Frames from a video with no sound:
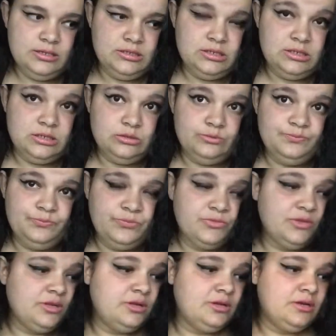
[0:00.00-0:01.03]
So
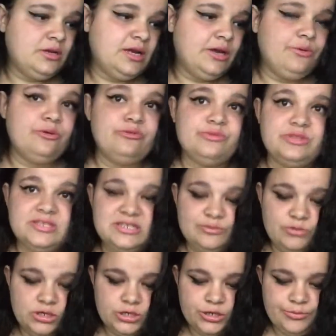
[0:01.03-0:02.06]
I went with the
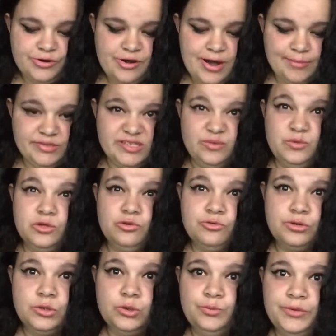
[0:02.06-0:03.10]
smaller hermit crabs. They will
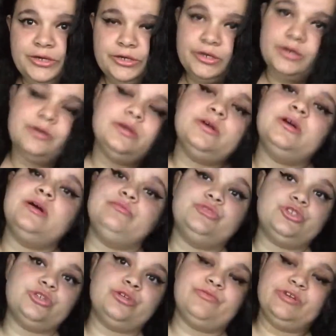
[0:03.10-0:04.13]
grow bigger,
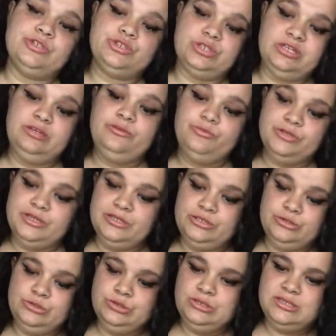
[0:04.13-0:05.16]
I'm sure, eventually when they
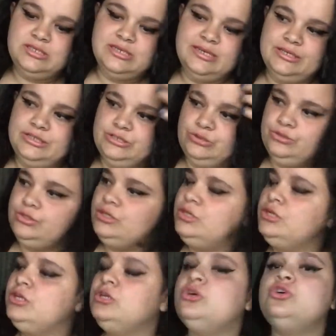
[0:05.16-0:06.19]
do decide to
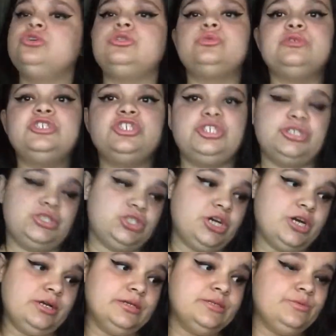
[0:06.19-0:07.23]
switch
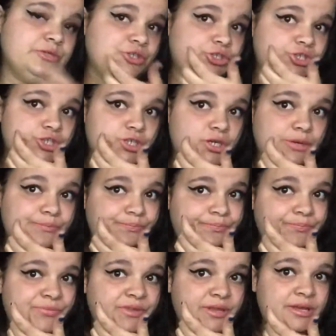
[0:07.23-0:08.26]
shells, which,
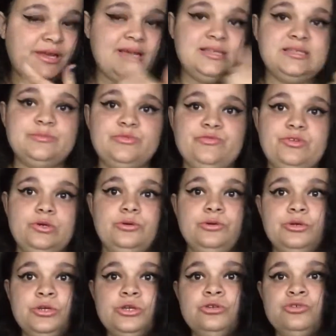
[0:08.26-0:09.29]
in case some of you
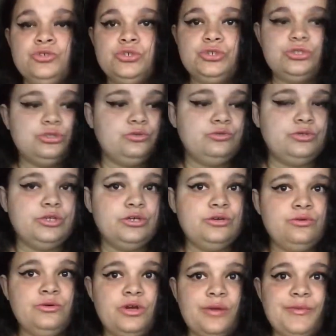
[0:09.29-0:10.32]
don't
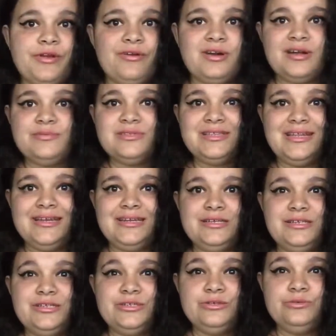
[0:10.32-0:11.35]
know, hermit crabs
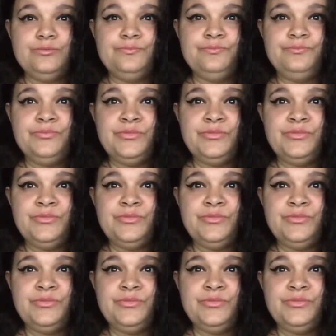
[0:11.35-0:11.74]
like to